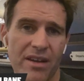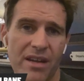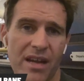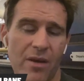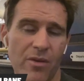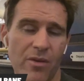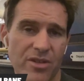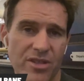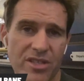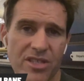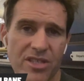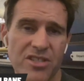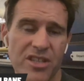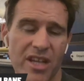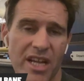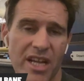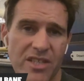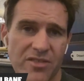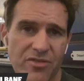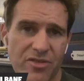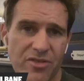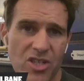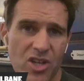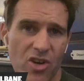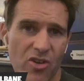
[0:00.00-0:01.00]
that now at this
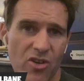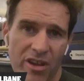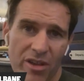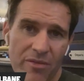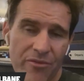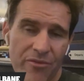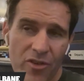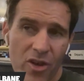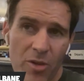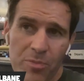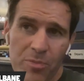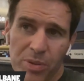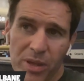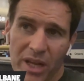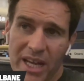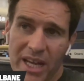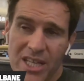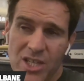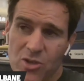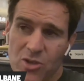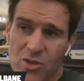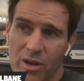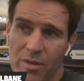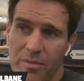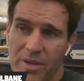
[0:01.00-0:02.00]
stage of his career. And fair
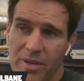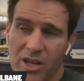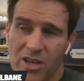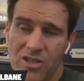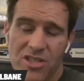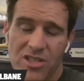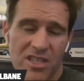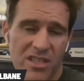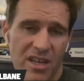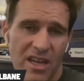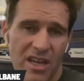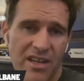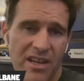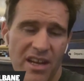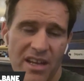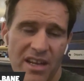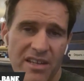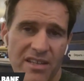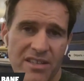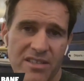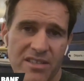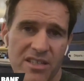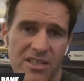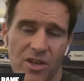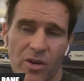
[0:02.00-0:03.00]
play to him, because he,
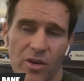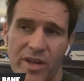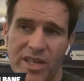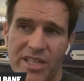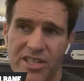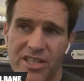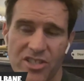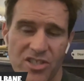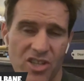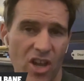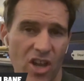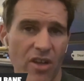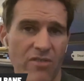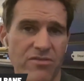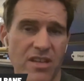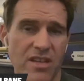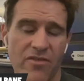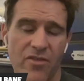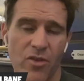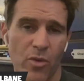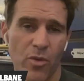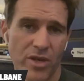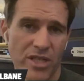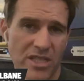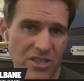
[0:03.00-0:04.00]
he you know, he
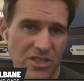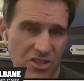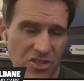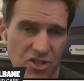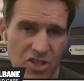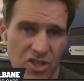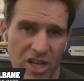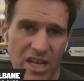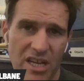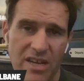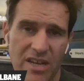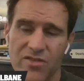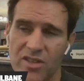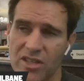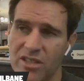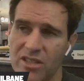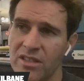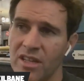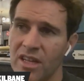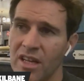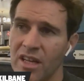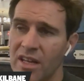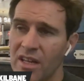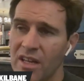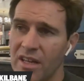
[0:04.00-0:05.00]
deserves it for what he's achieved,
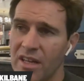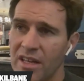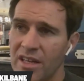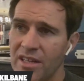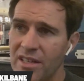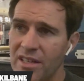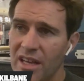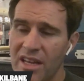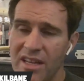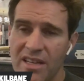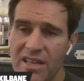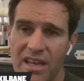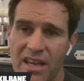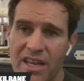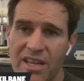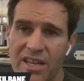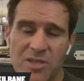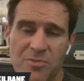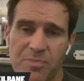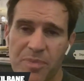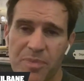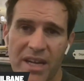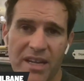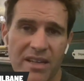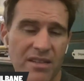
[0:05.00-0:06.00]
and he,
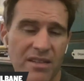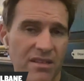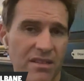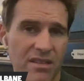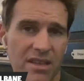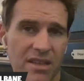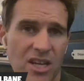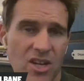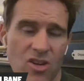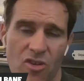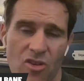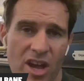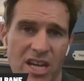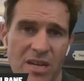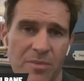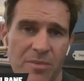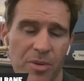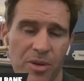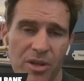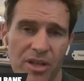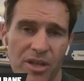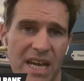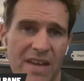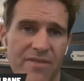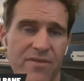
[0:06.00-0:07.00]
he's been
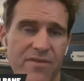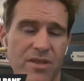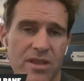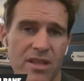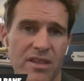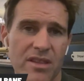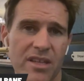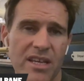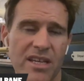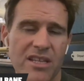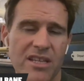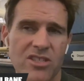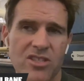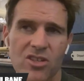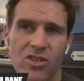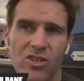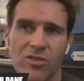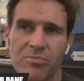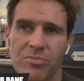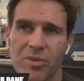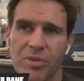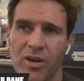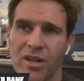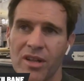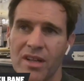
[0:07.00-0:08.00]
incredible in everything that he's
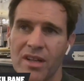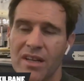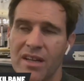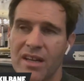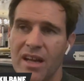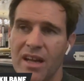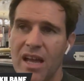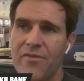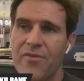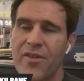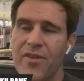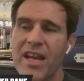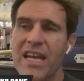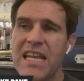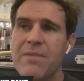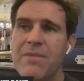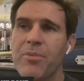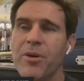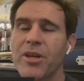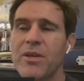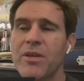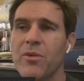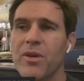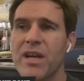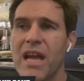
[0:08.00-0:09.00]
done. But if
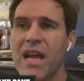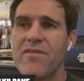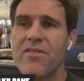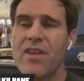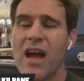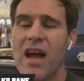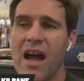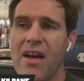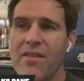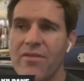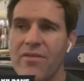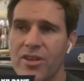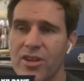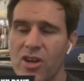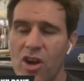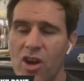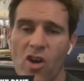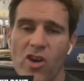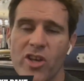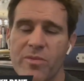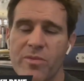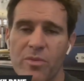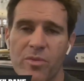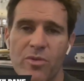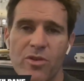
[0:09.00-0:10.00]
anybody would ever have an
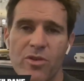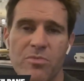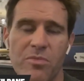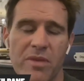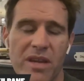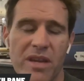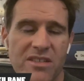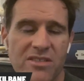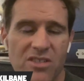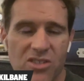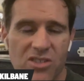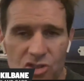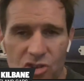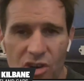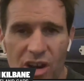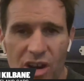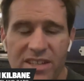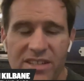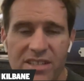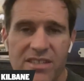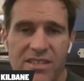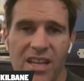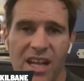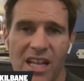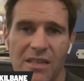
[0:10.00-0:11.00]
argument with me to
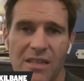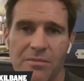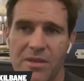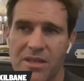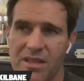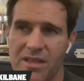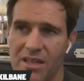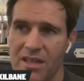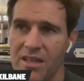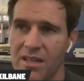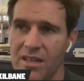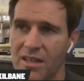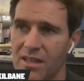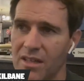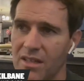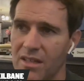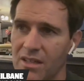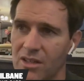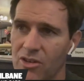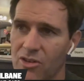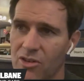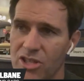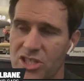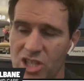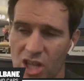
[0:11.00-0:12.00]
try to tell me that
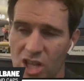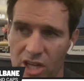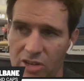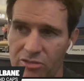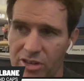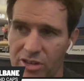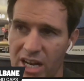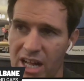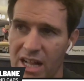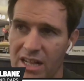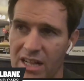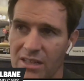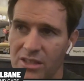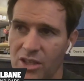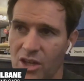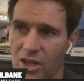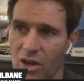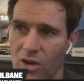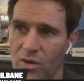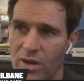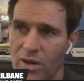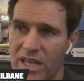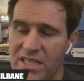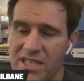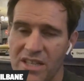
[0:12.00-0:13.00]
Cristiano
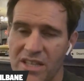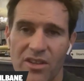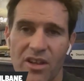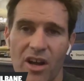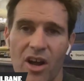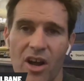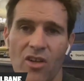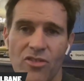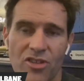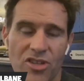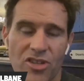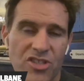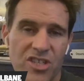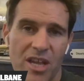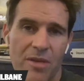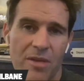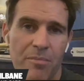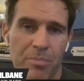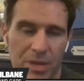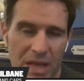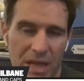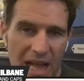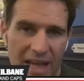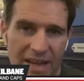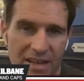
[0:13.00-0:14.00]
Ronaldo is in, on the
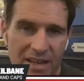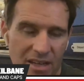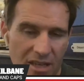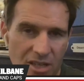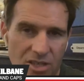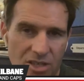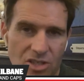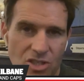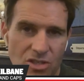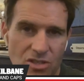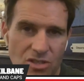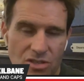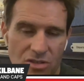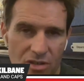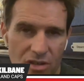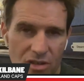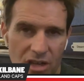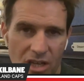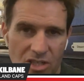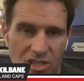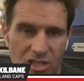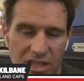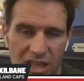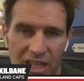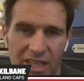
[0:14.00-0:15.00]
same planet as
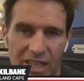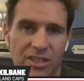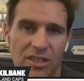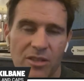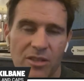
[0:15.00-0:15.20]
as